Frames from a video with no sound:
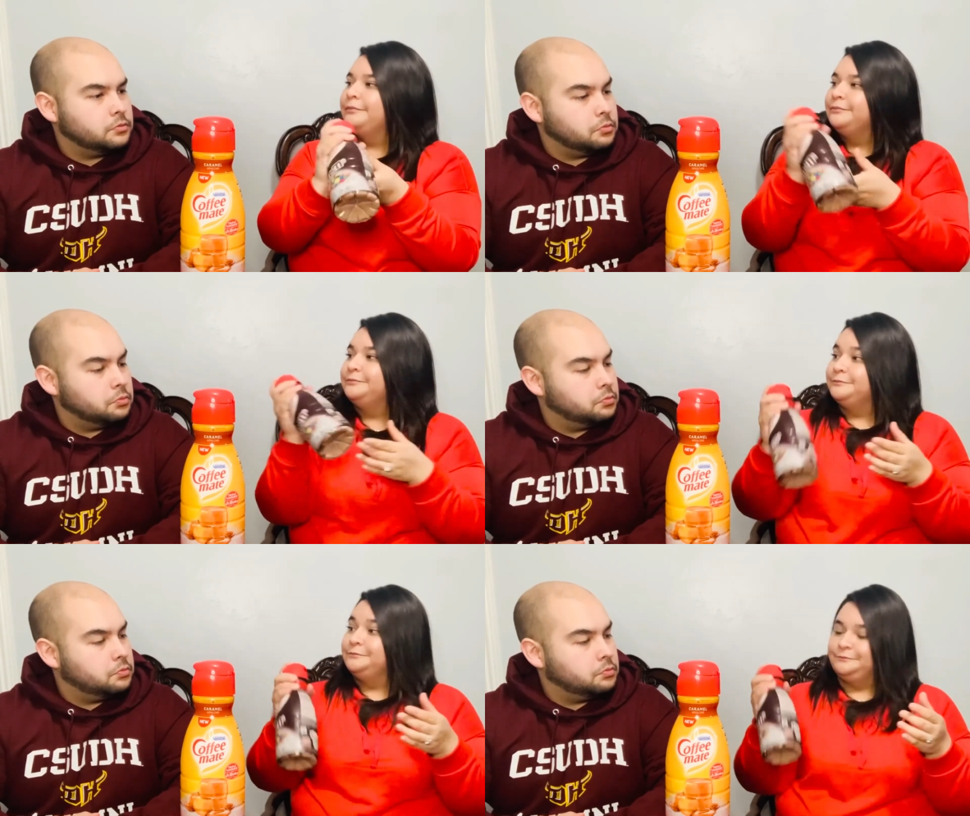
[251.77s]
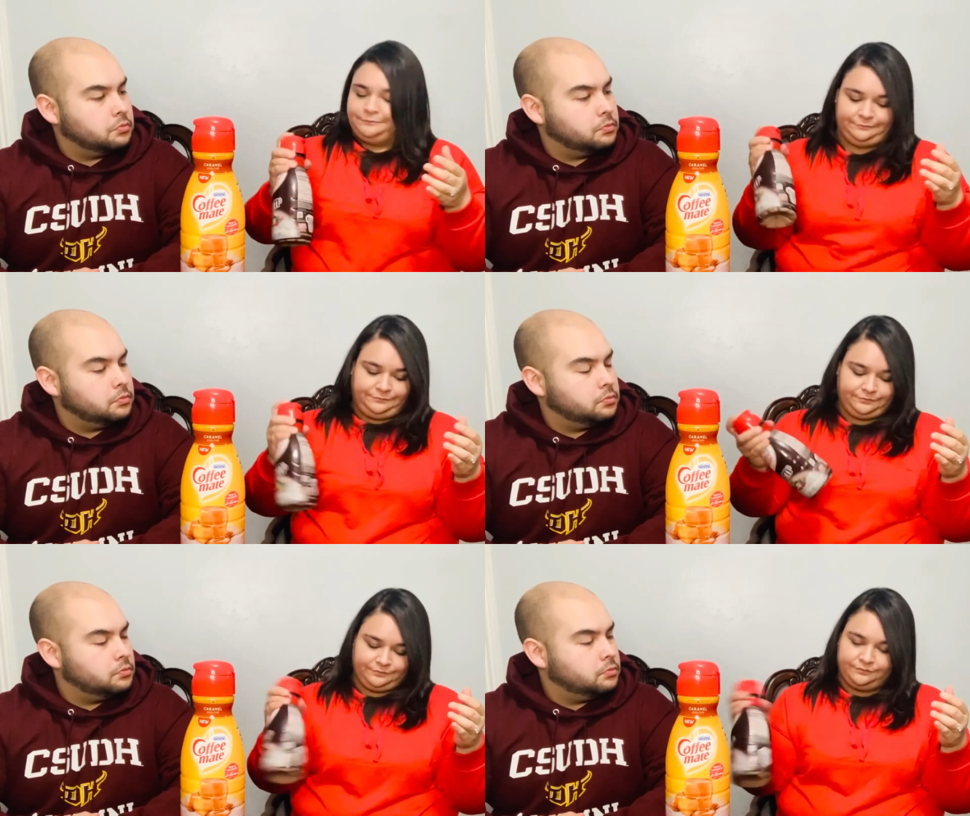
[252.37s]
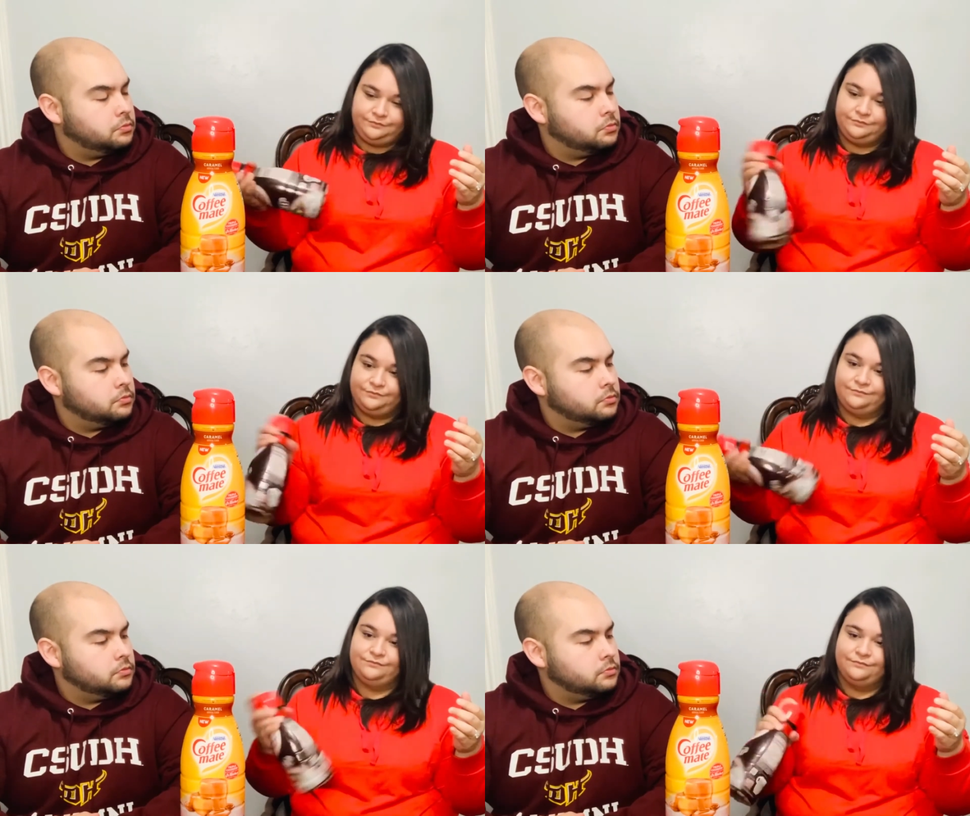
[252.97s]

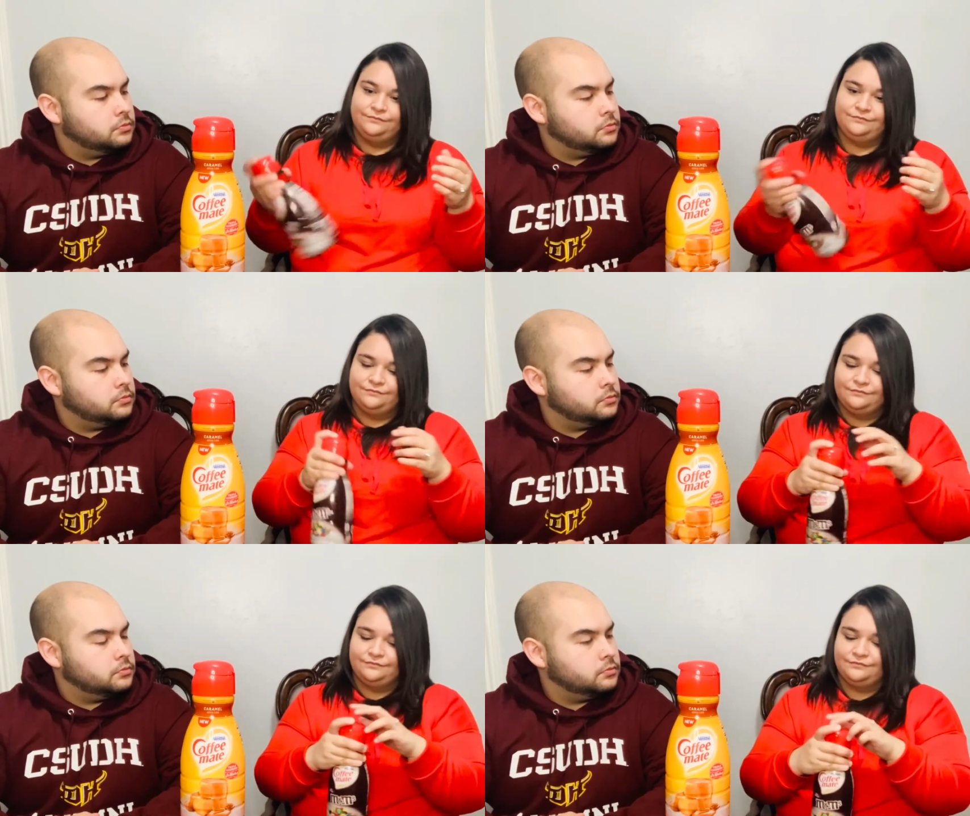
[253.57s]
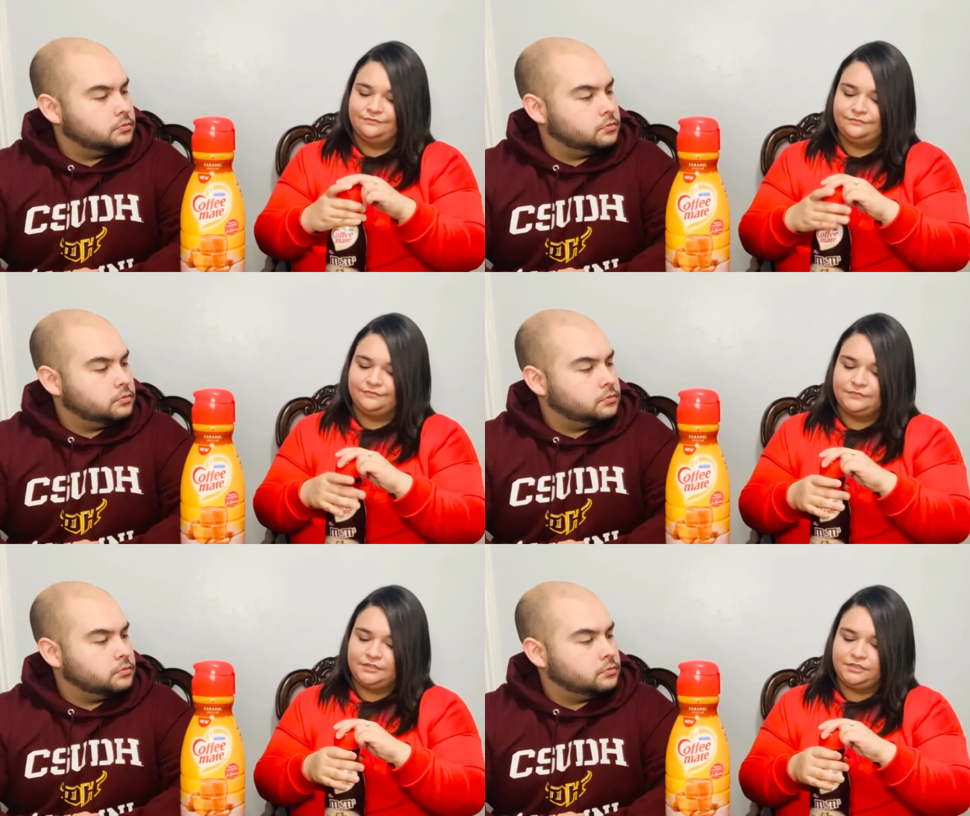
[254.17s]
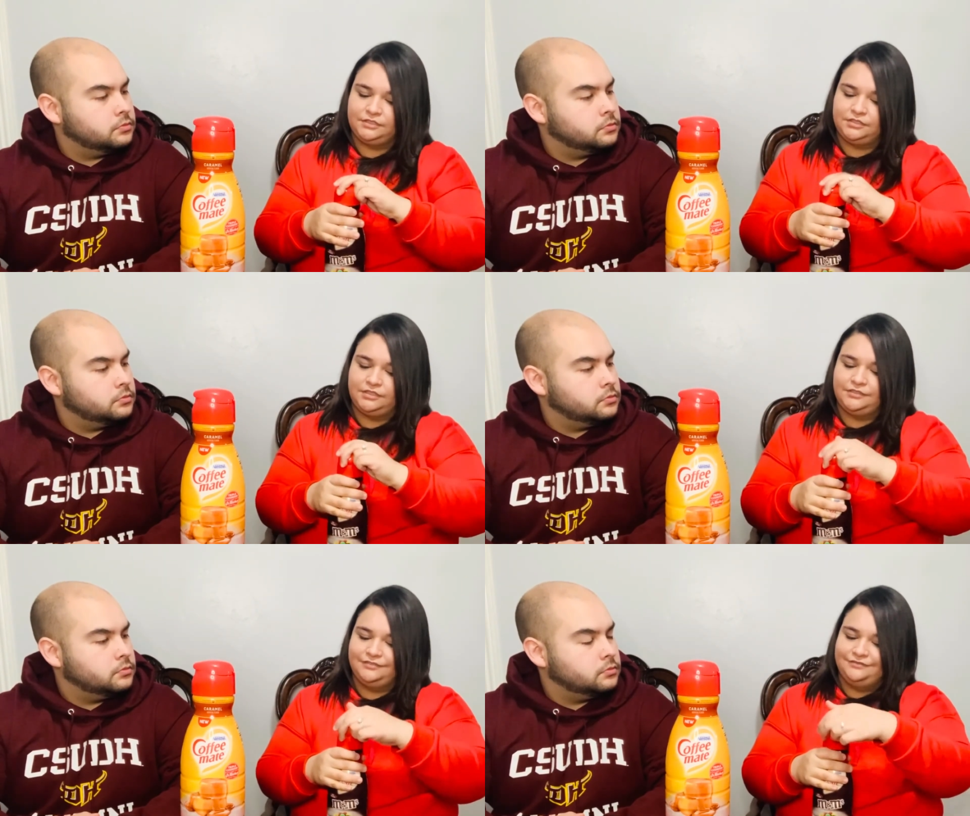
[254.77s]

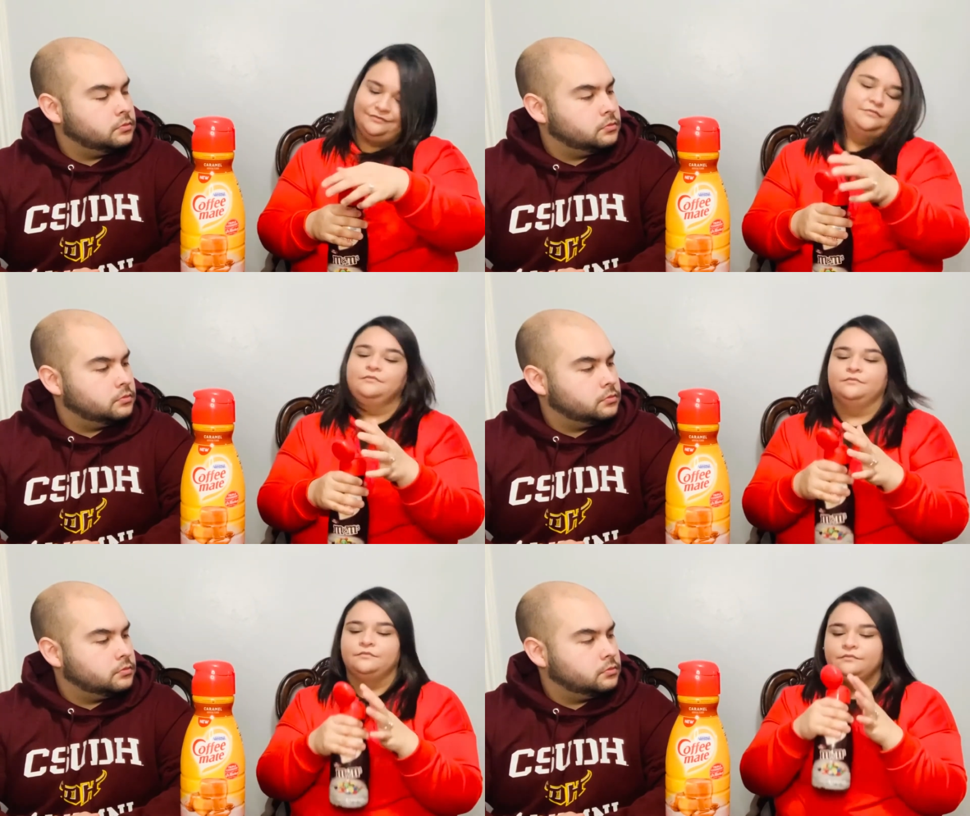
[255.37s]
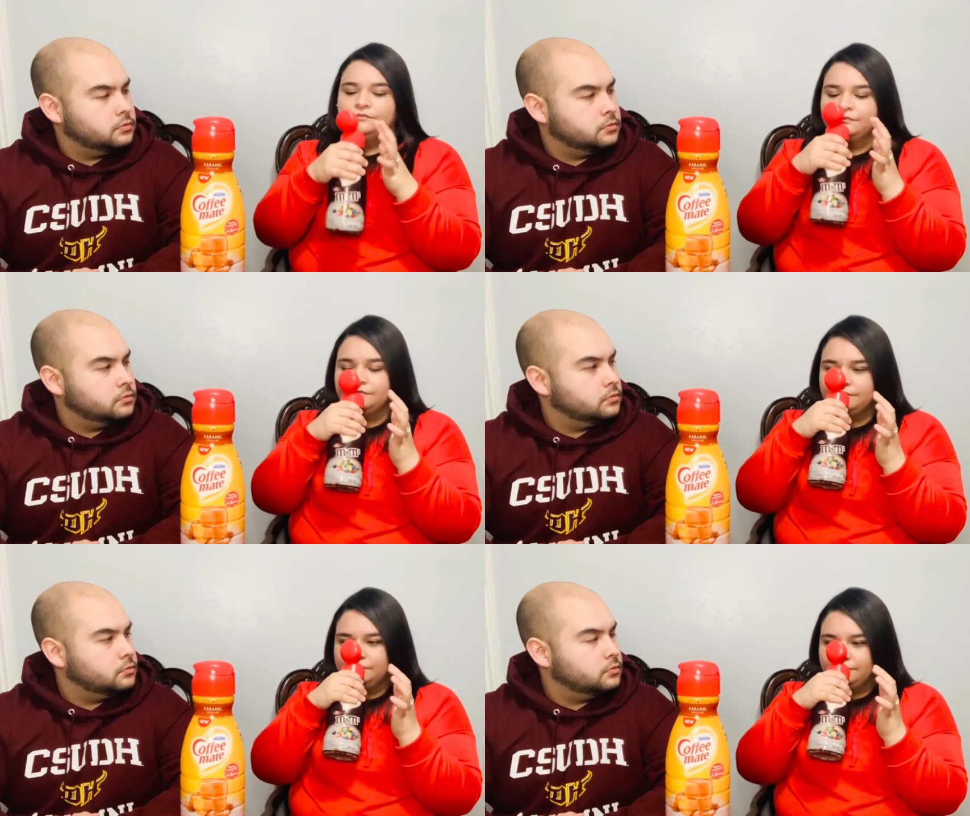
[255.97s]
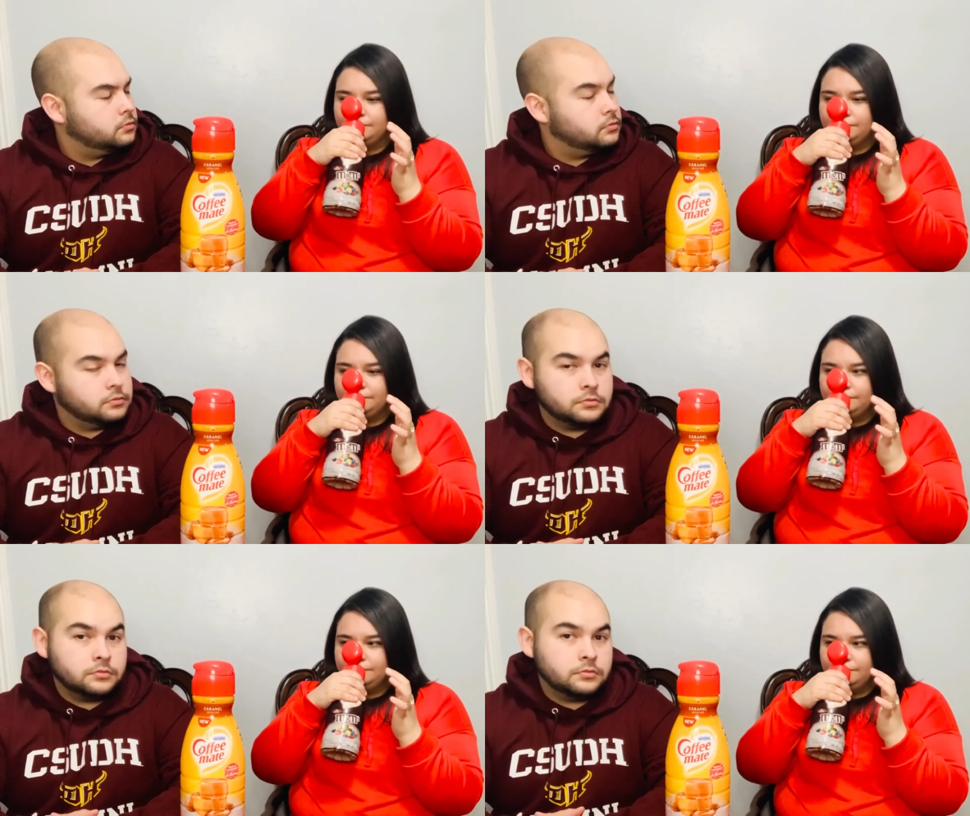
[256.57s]

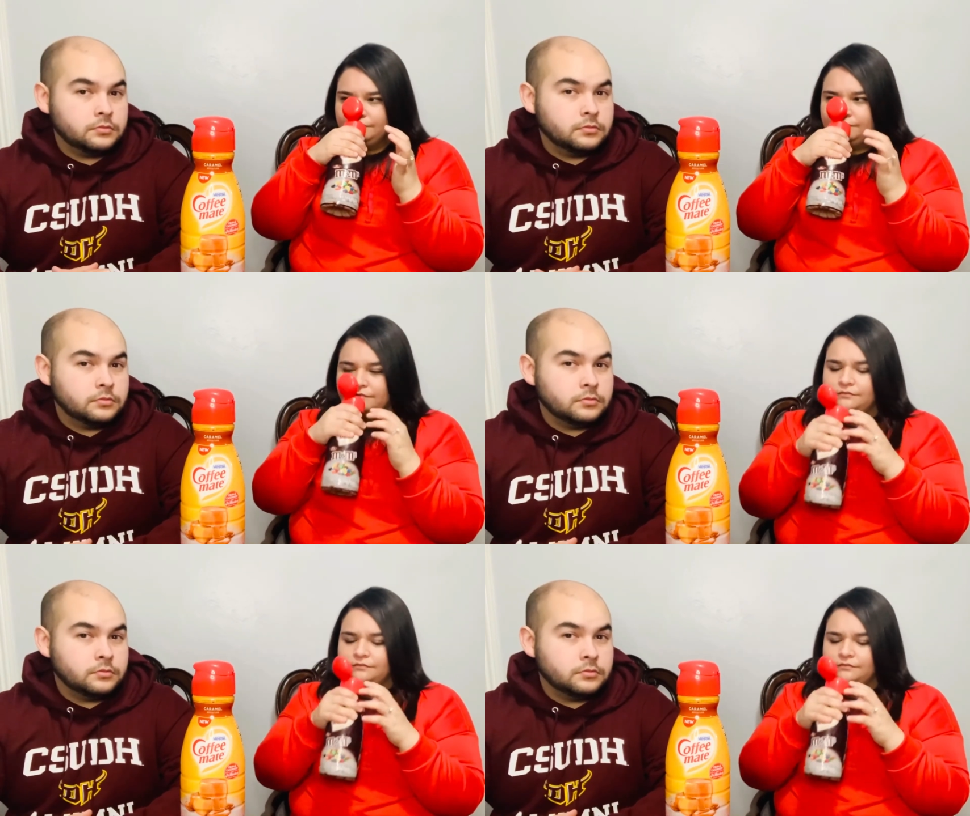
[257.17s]
(silence)